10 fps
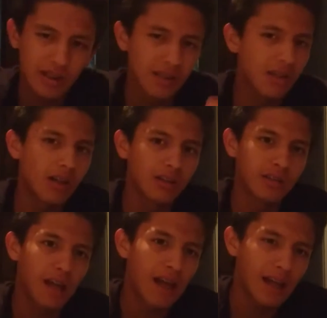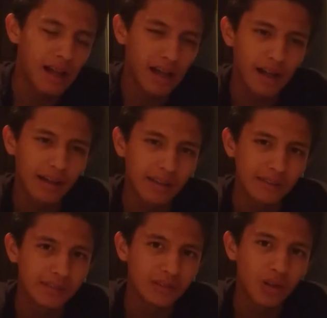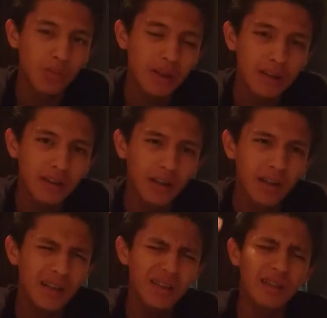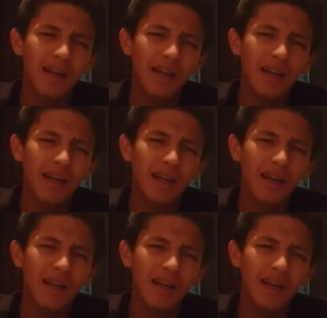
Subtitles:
They got a dominant allele